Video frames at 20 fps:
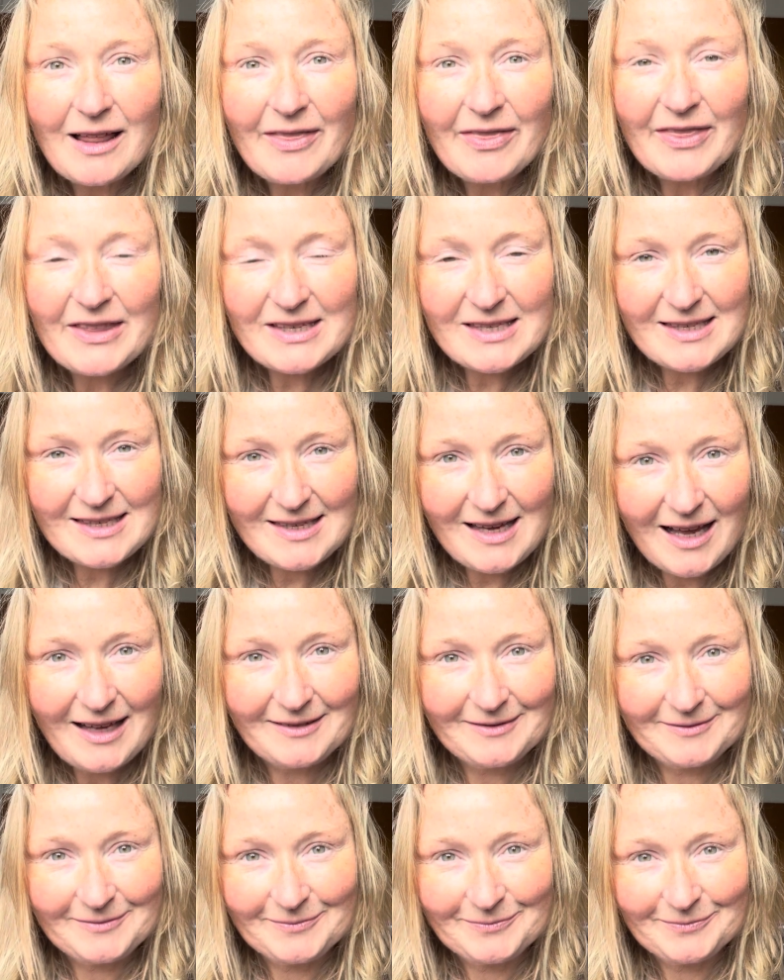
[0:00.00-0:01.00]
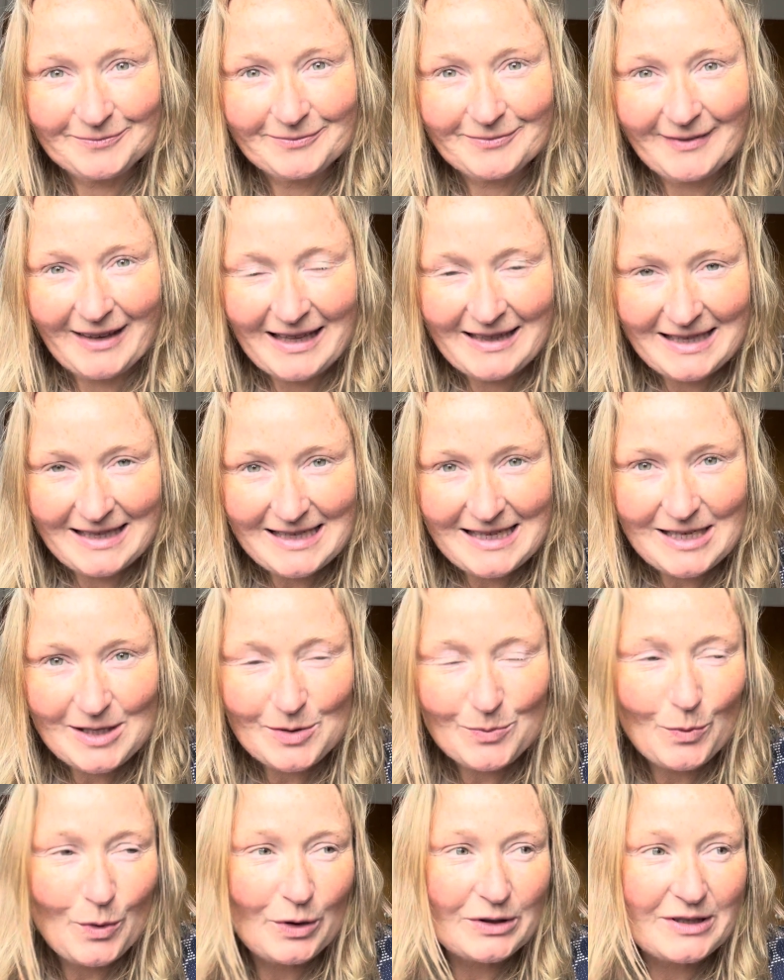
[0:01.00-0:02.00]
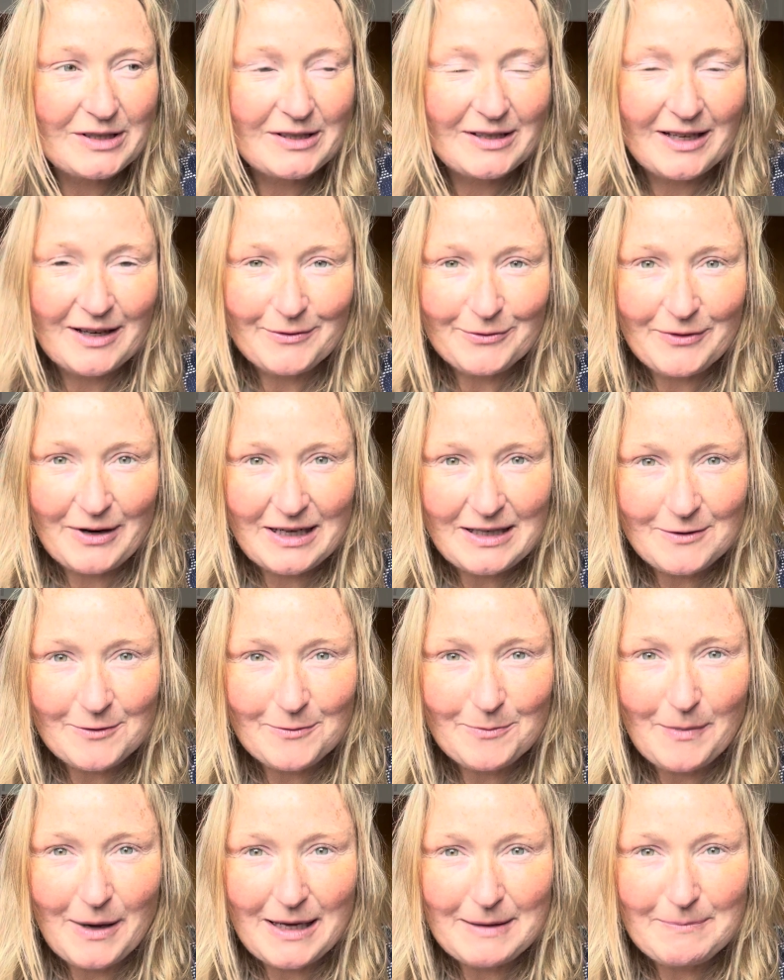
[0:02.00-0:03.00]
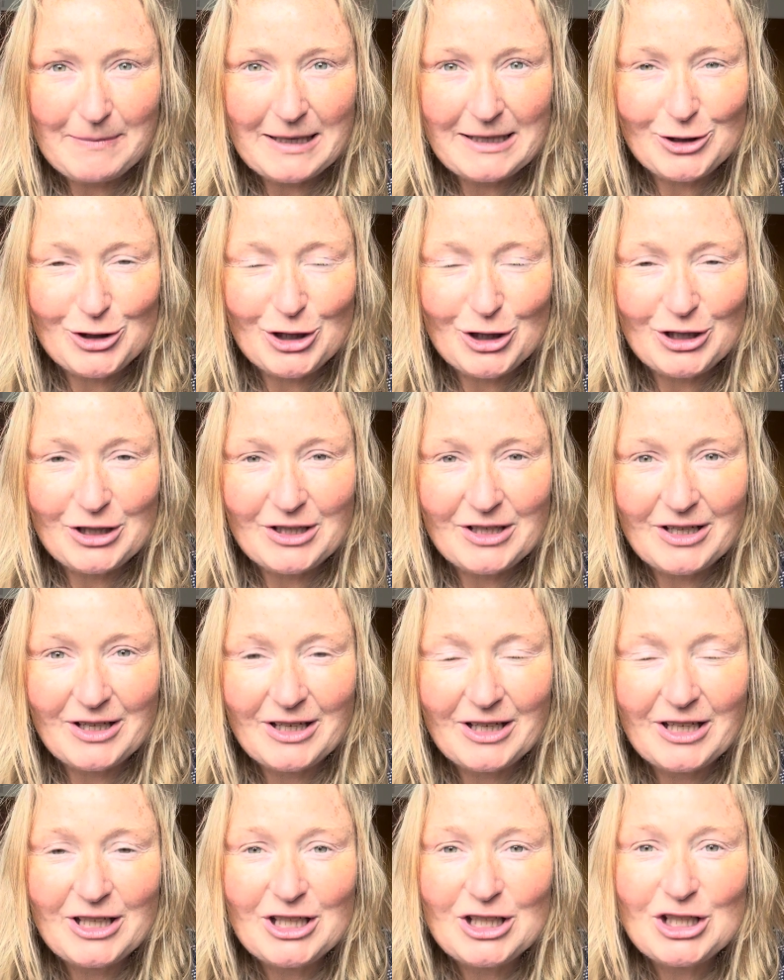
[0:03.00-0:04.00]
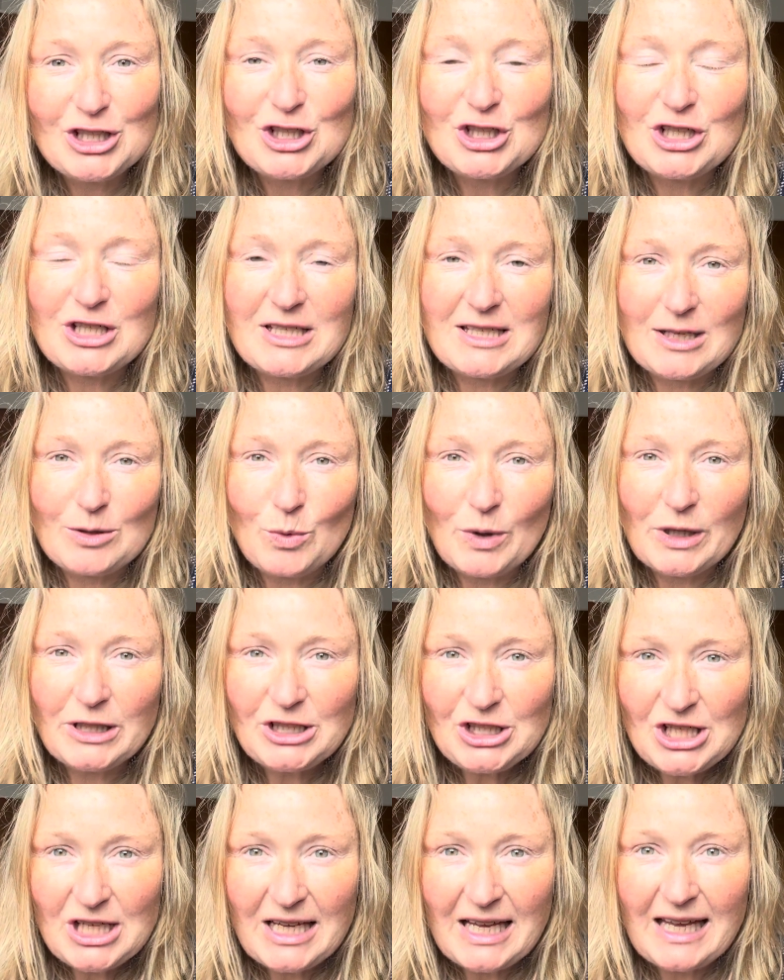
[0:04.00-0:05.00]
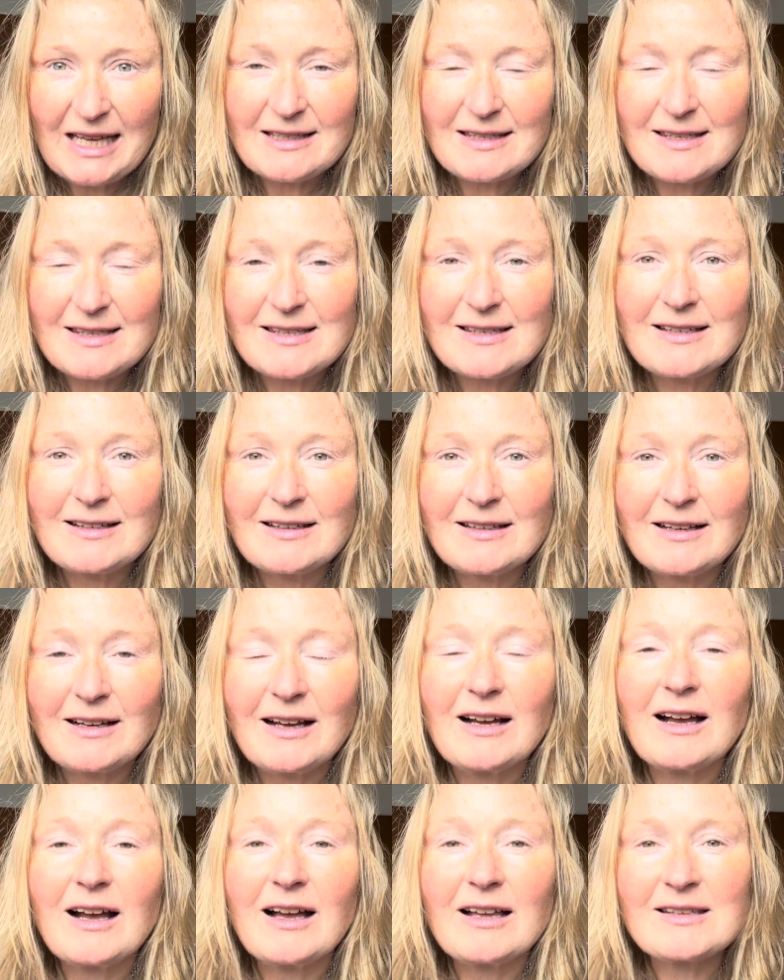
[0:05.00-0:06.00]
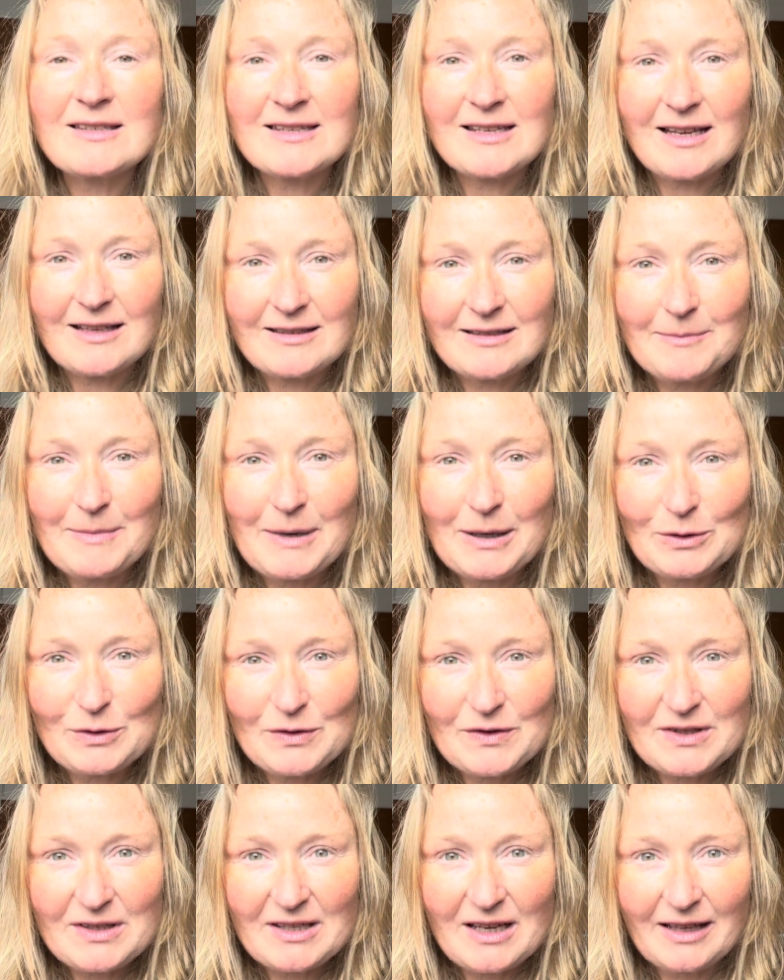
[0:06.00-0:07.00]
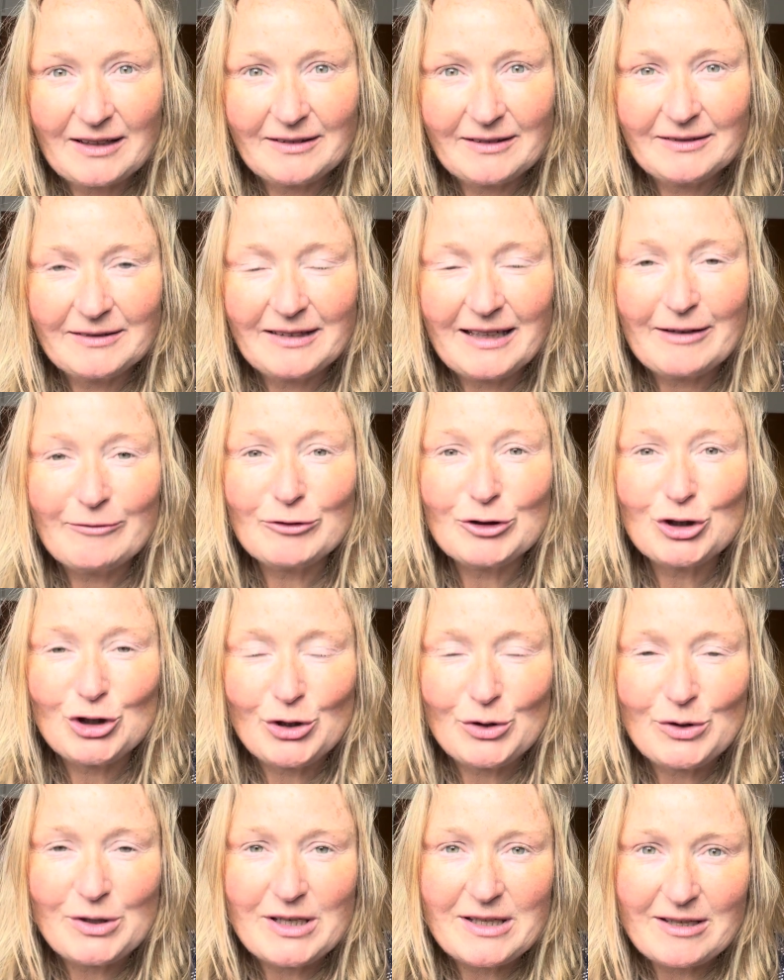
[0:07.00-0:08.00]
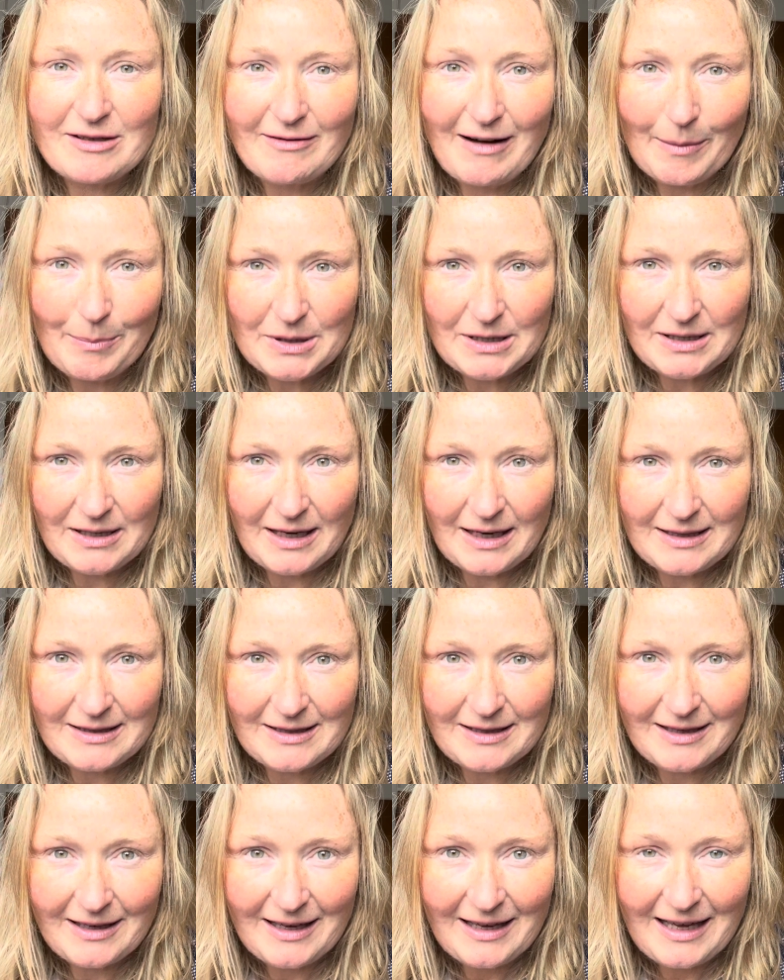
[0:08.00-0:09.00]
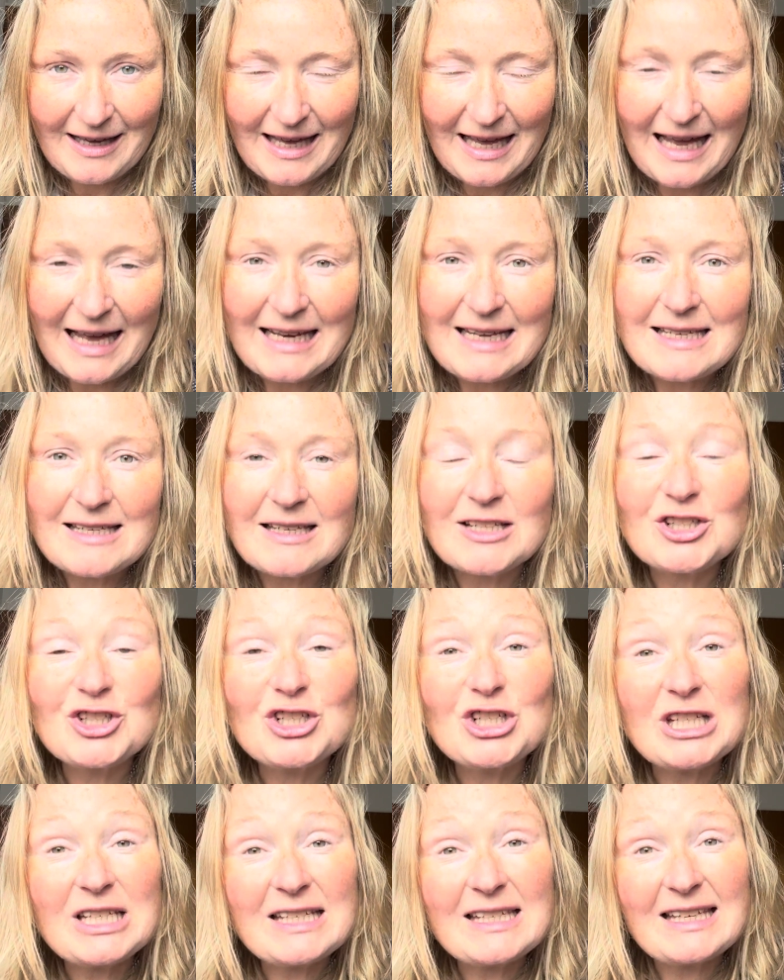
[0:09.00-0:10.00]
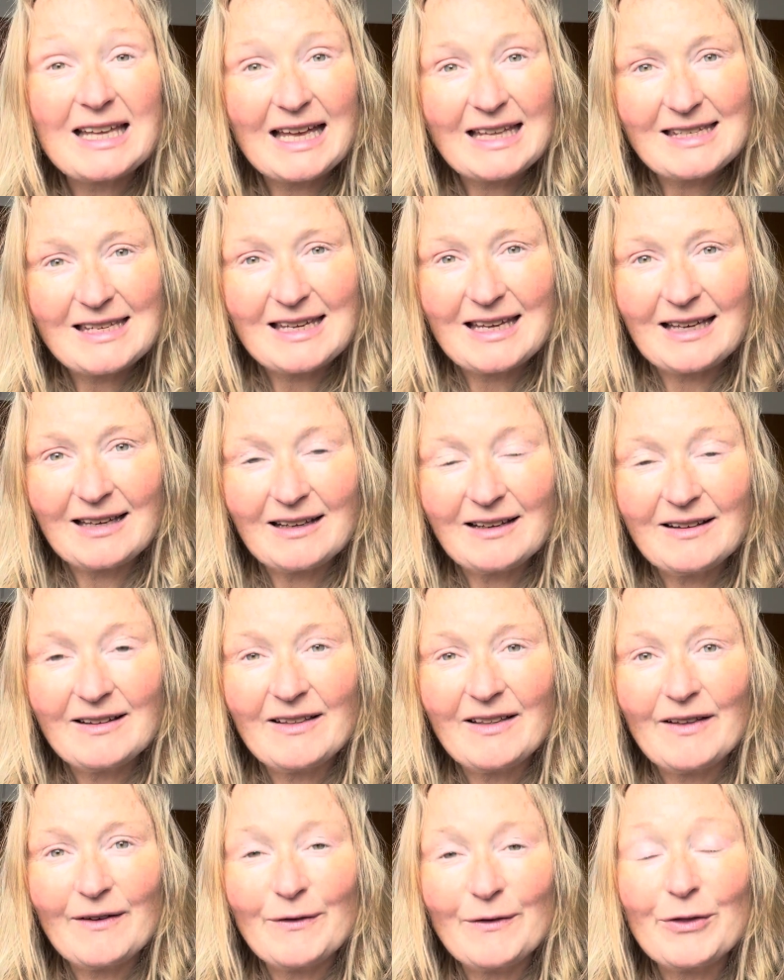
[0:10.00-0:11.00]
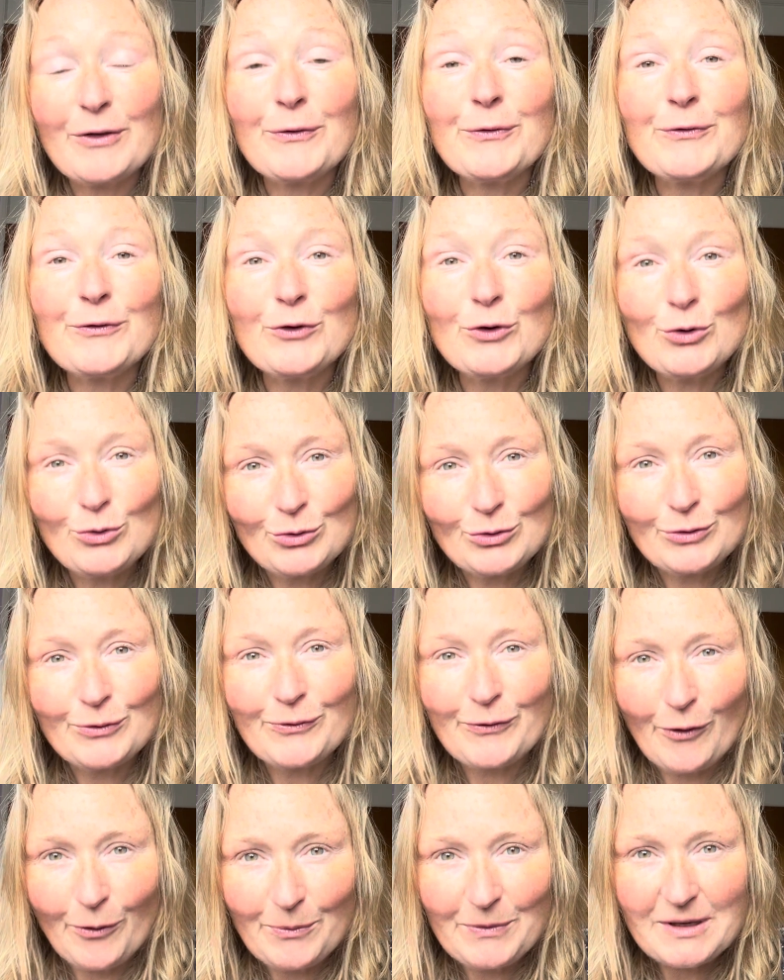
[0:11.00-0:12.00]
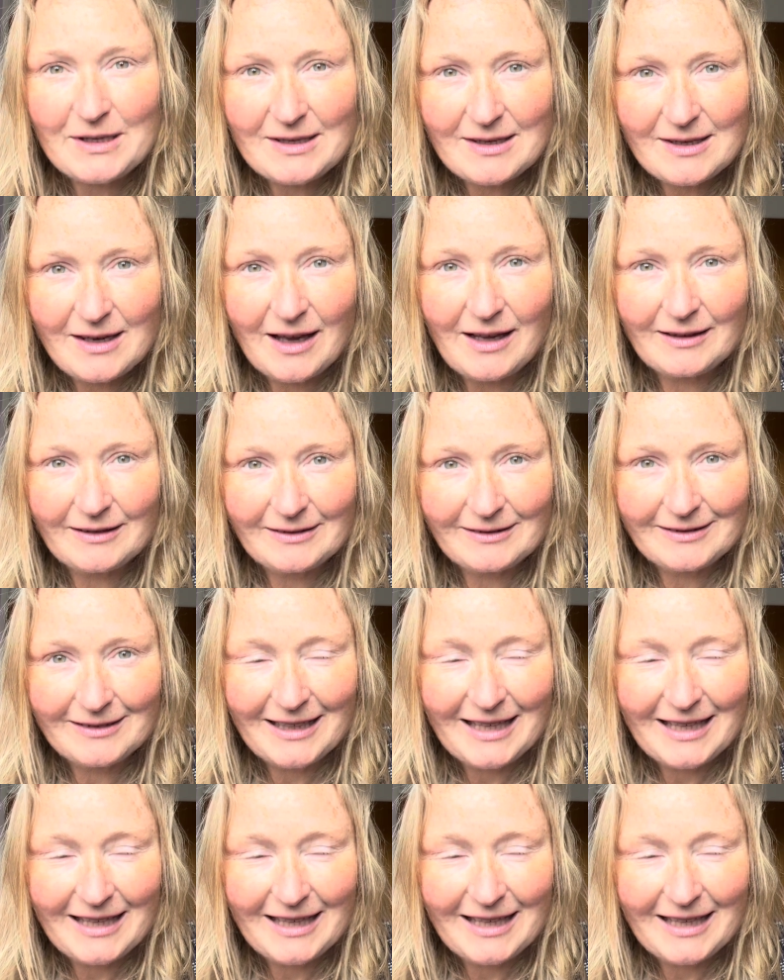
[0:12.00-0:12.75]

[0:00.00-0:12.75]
the sun, and this is what a friend of mine mentioned. She said when she gets a certain amount of sun, it reduces her appetite. And it's because she is getting the food from the sun.